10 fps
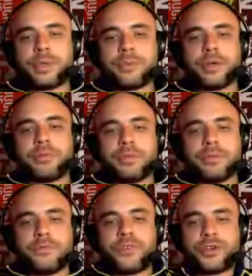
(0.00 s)
I mean, a
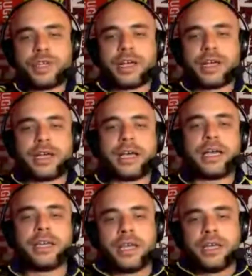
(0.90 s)
very young
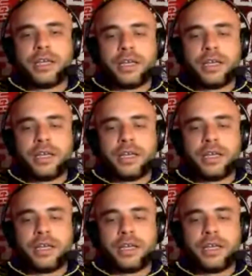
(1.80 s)
guy.